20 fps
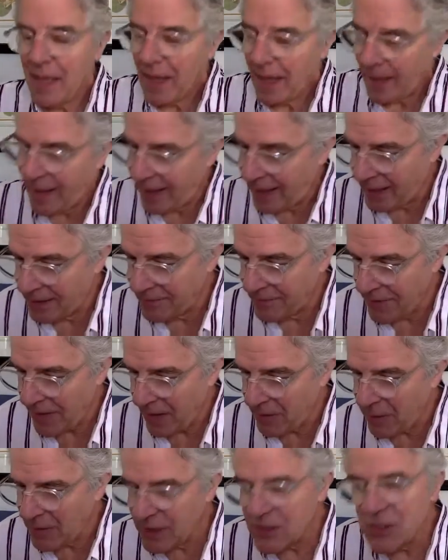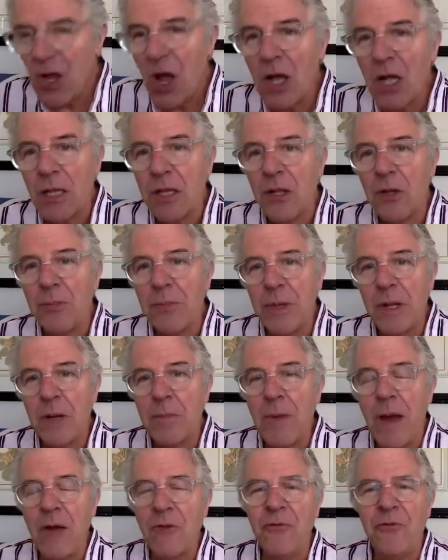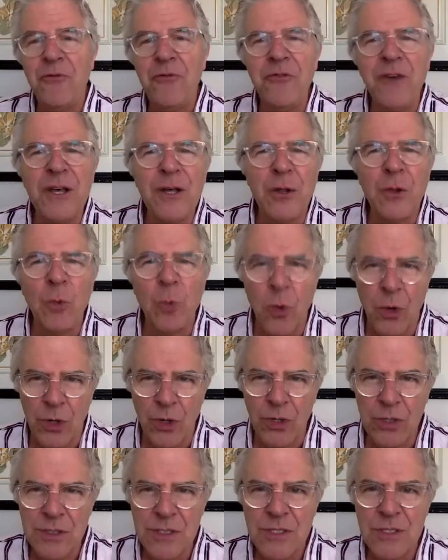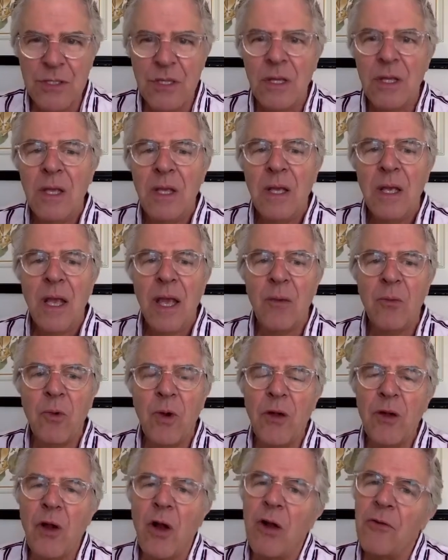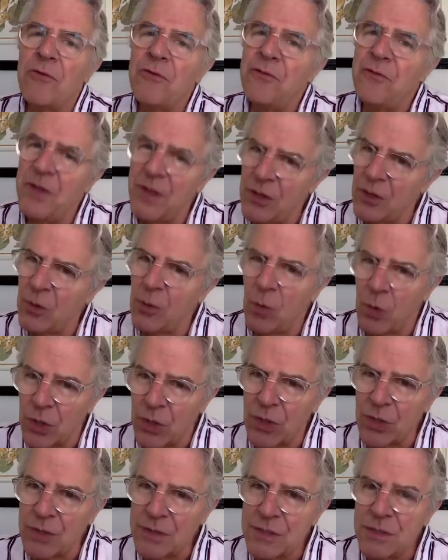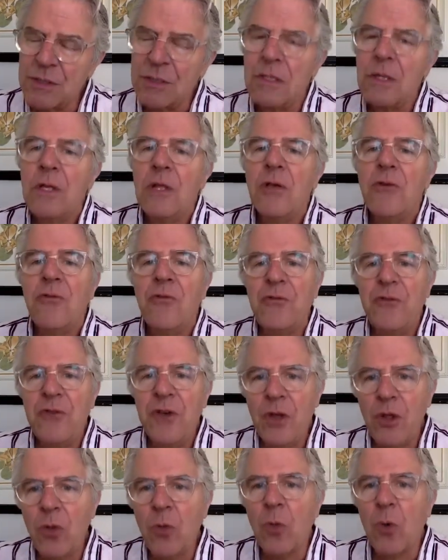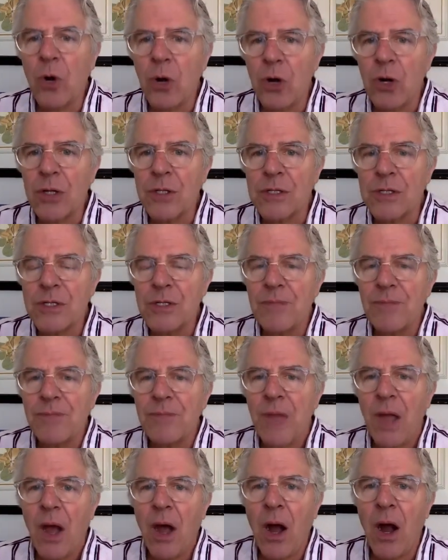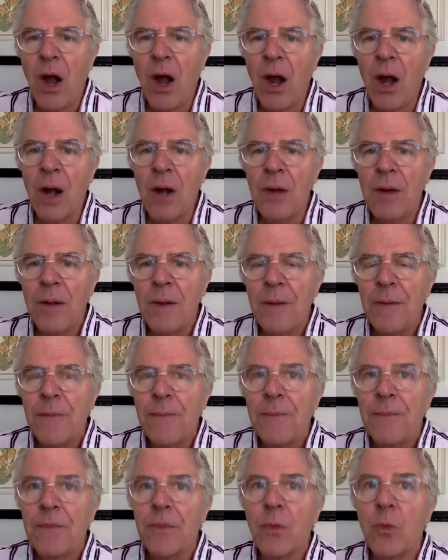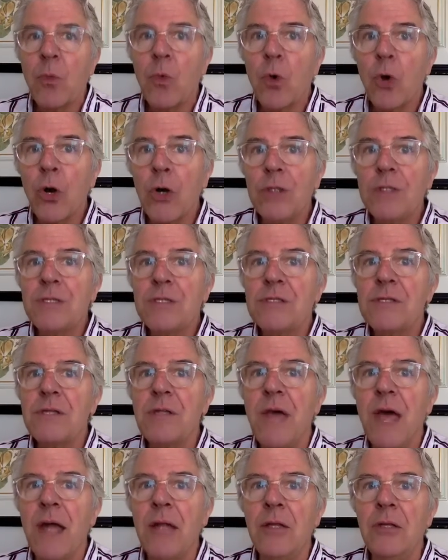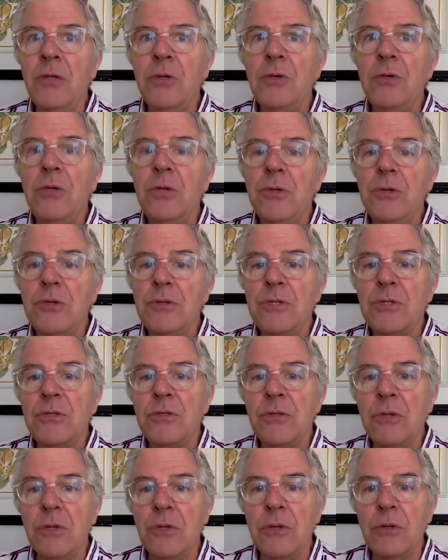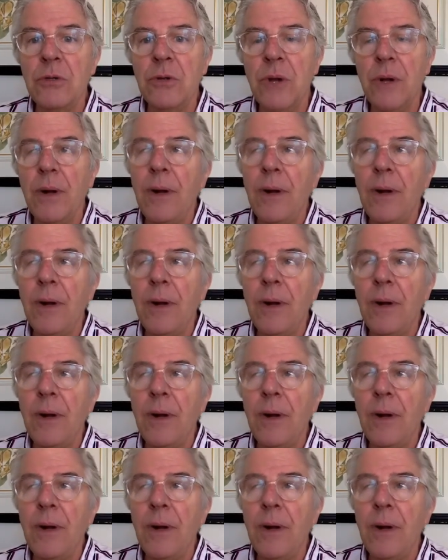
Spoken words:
I want to talk a little bit about fill words. And what are fill words? Fill words are the words that you use to